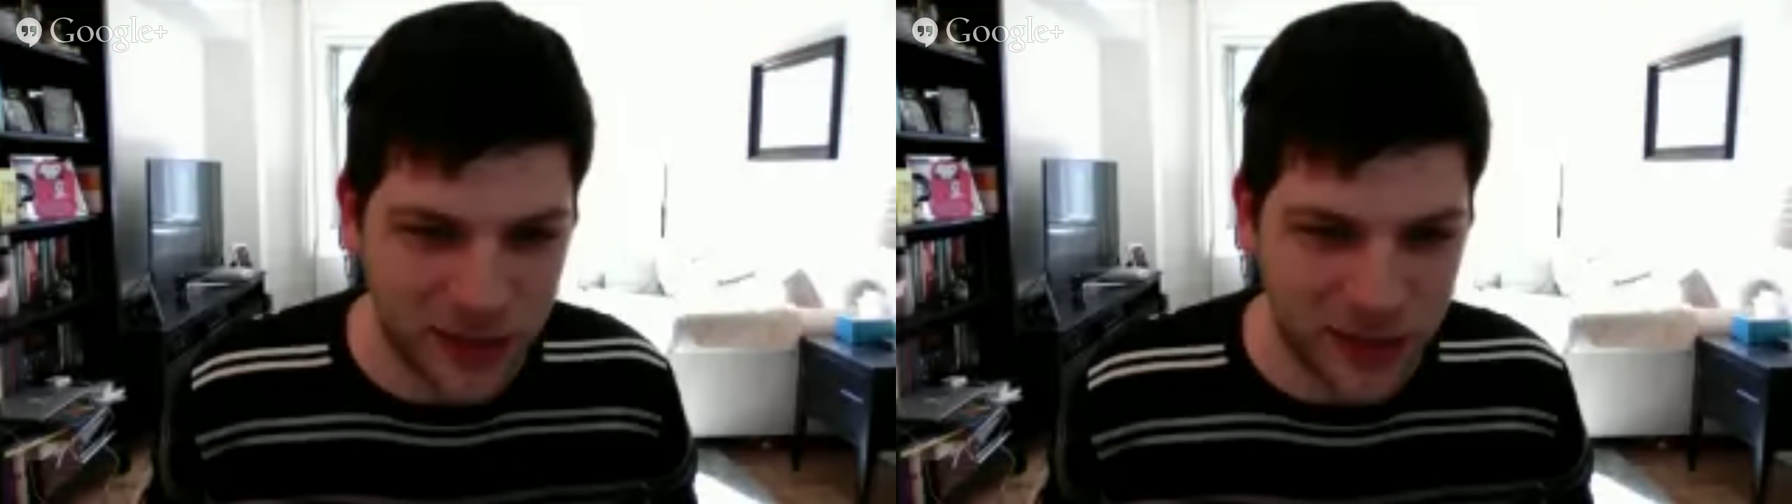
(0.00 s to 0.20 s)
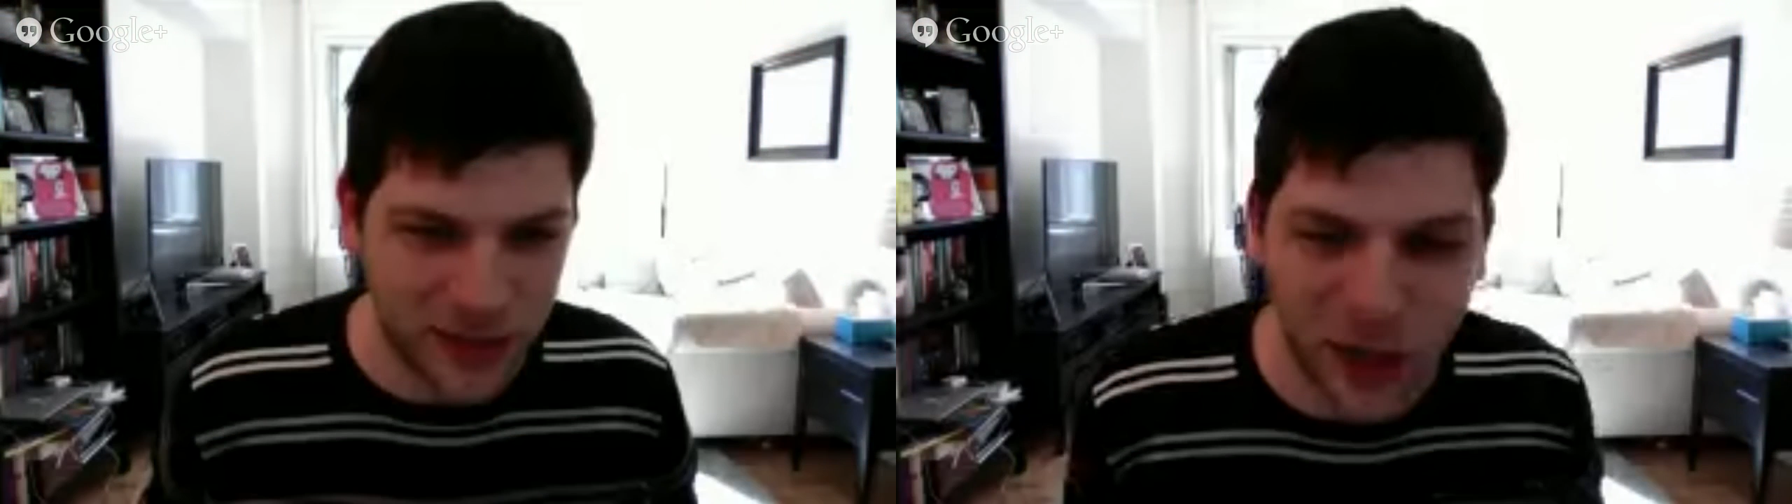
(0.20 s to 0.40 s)

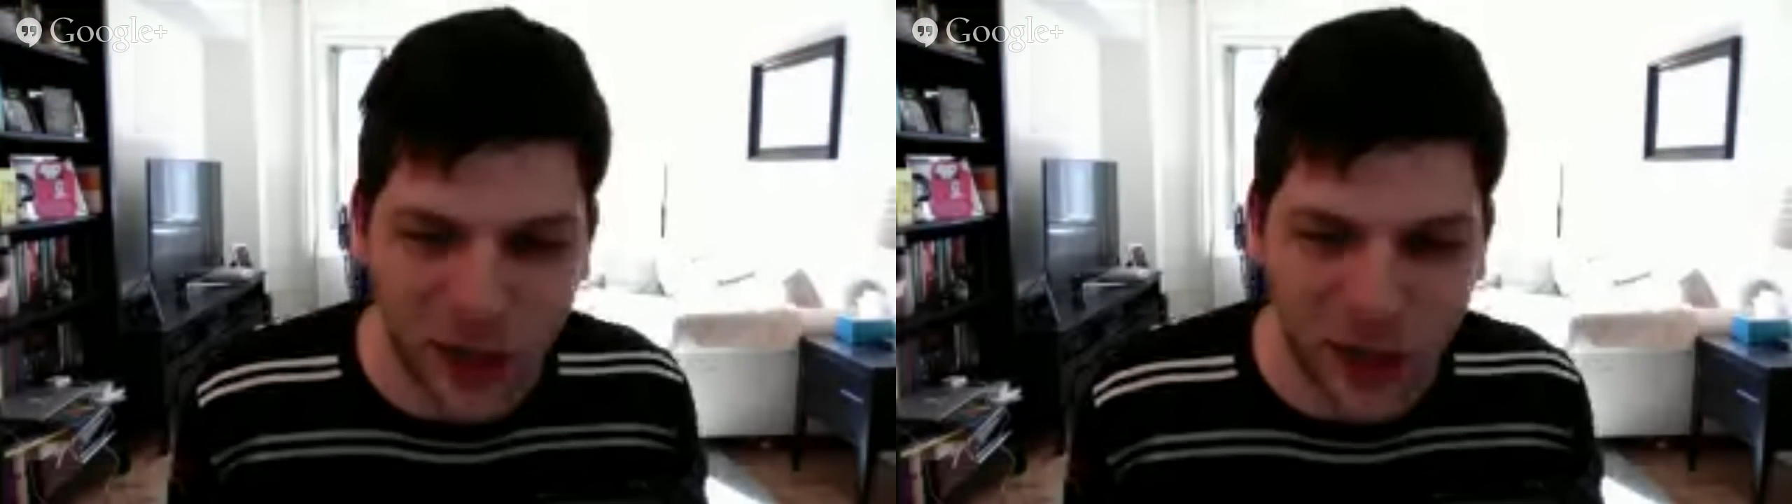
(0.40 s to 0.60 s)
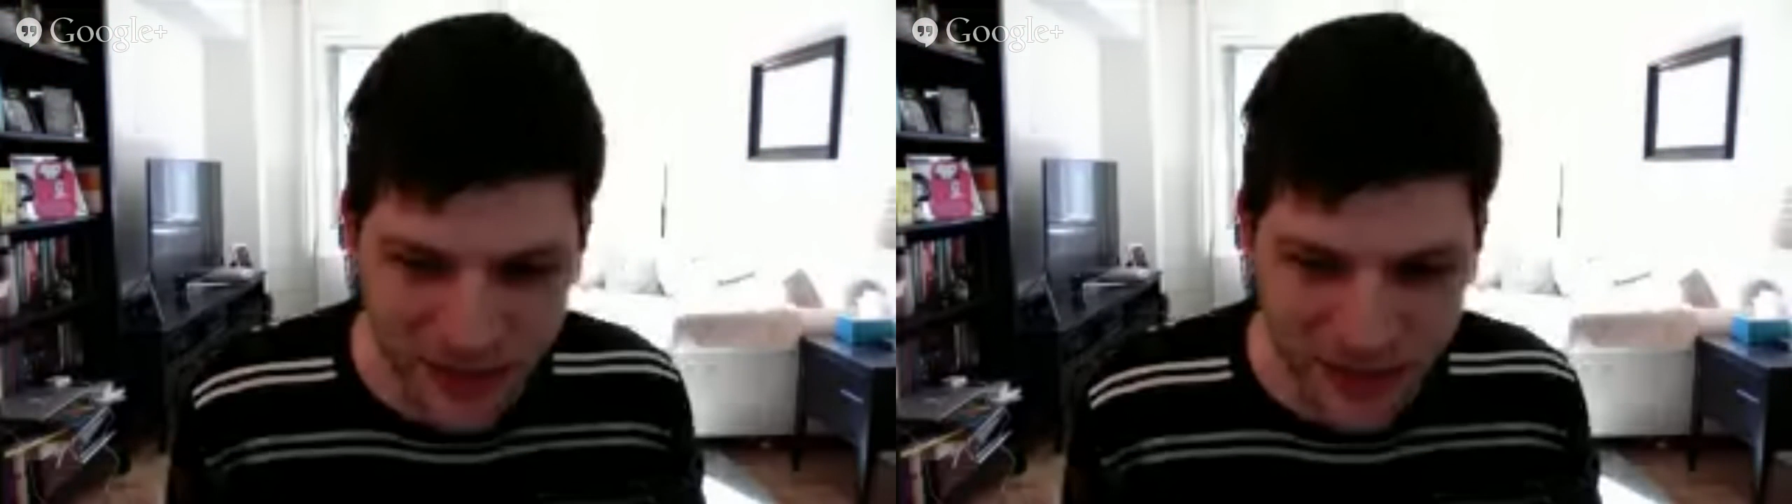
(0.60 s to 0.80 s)
way the
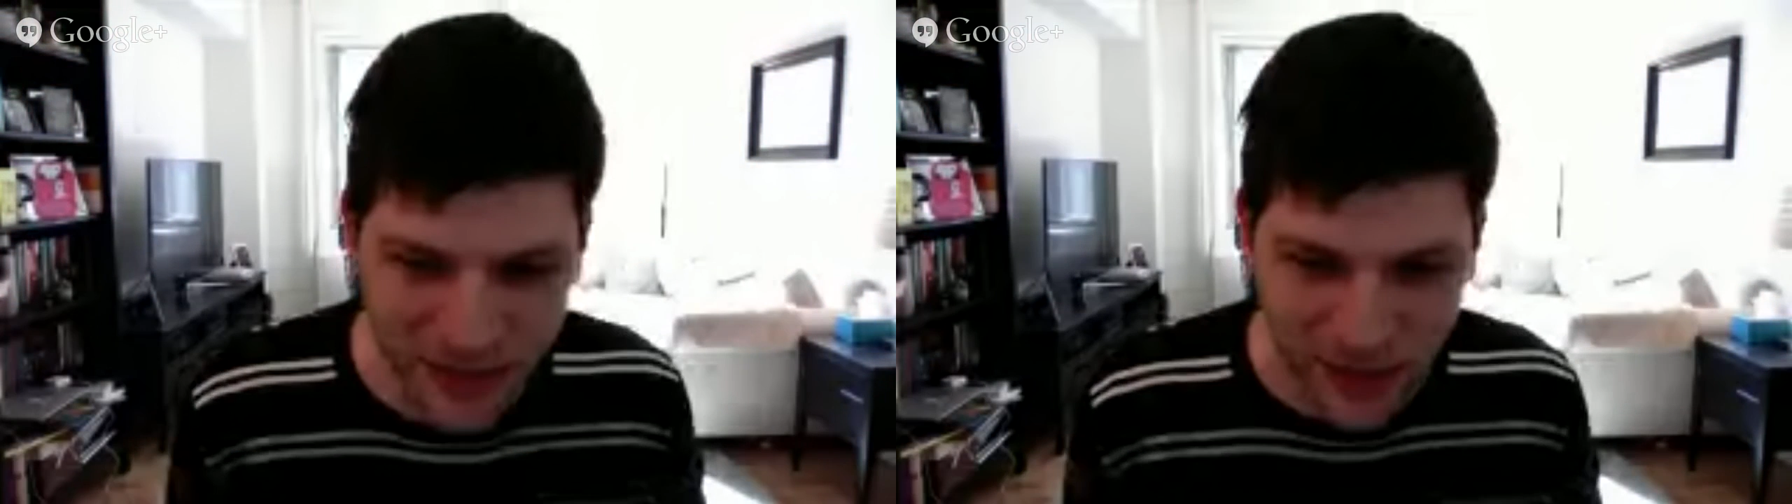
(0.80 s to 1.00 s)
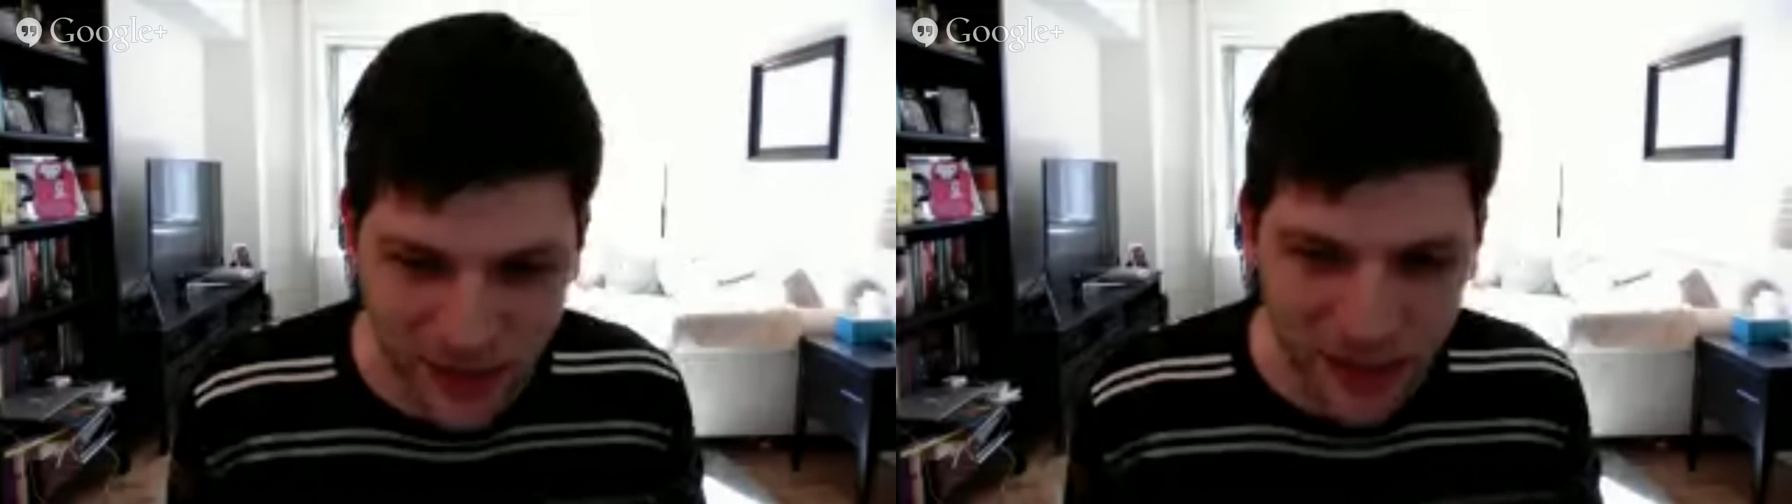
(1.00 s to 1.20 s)
truck is